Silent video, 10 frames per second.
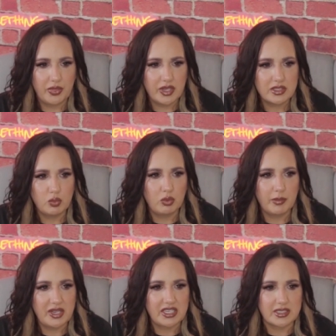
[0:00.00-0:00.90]
This
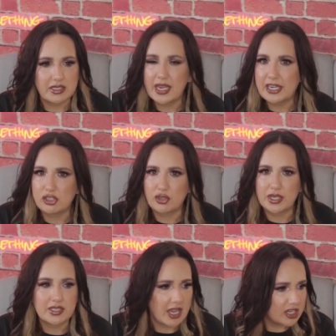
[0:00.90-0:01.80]
woman is
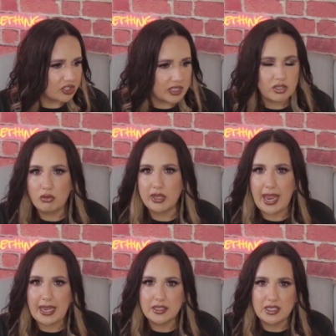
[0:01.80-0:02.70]
dangerous. She's only
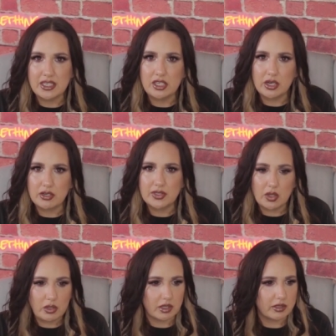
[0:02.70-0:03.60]
18 years
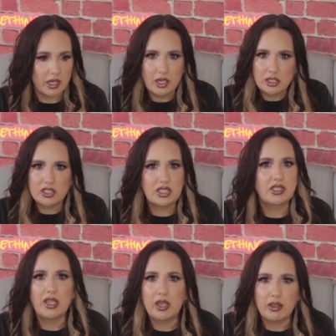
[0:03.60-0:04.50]
old.
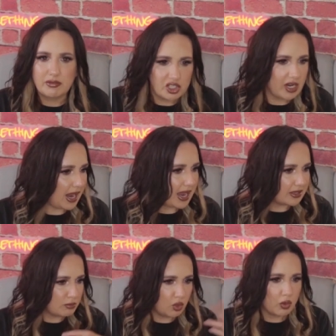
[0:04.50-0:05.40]
Just think if she
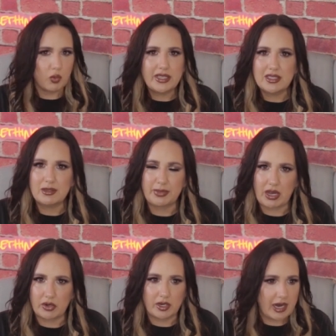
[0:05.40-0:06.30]
had more wits
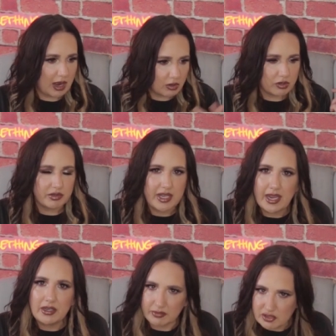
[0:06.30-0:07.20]
about her, how
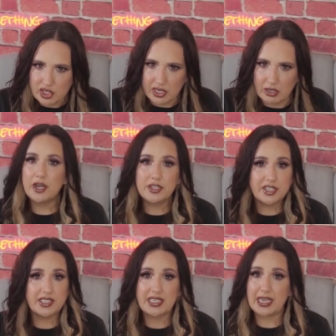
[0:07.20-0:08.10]
creative she.
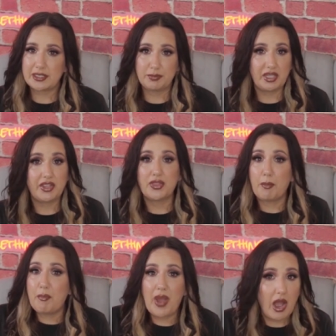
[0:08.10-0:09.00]
Understandably, the
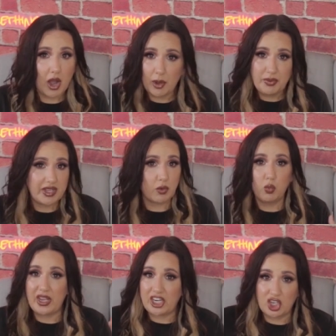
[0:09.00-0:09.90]
public
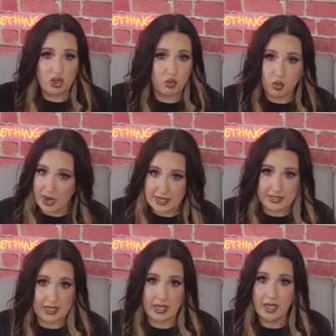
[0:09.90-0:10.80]
went
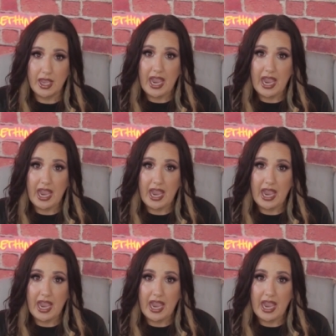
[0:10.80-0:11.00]
crazy.